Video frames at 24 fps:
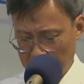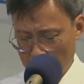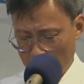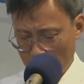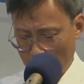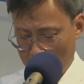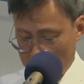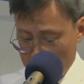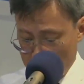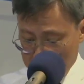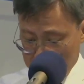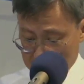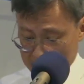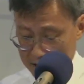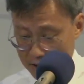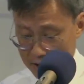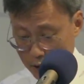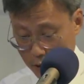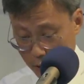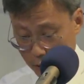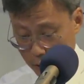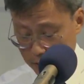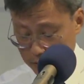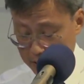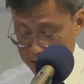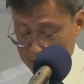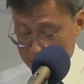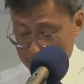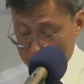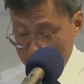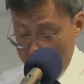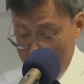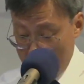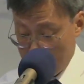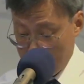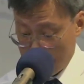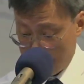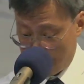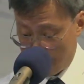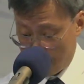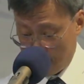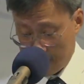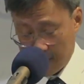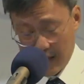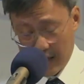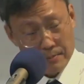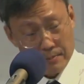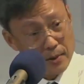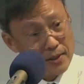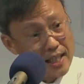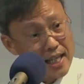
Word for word: When Jesus told Martha, for example,